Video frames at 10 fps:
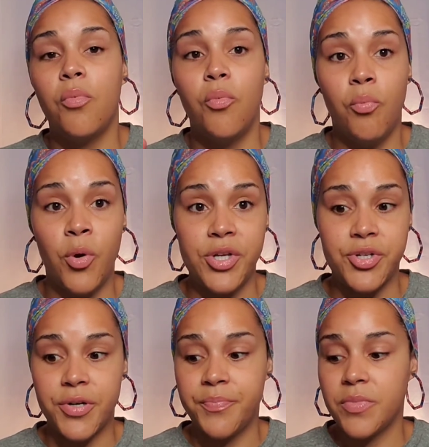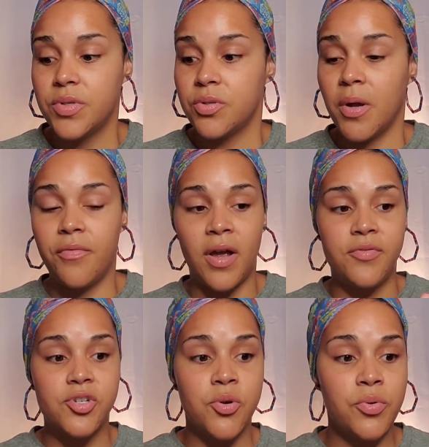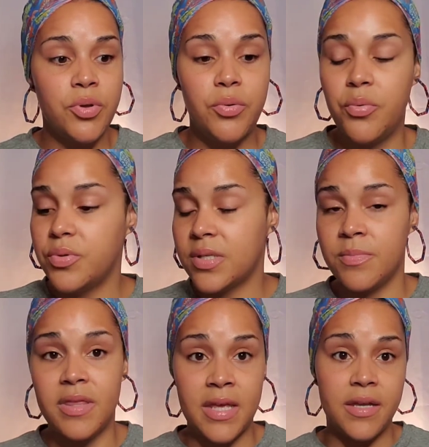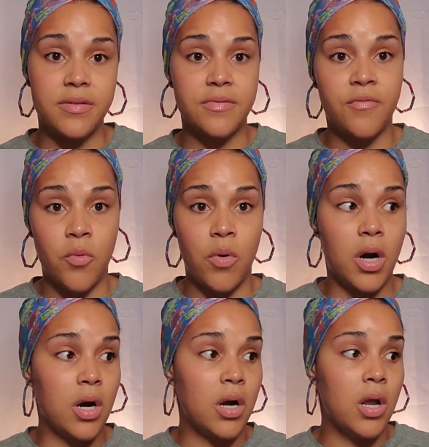moisture. So I've shown you some things for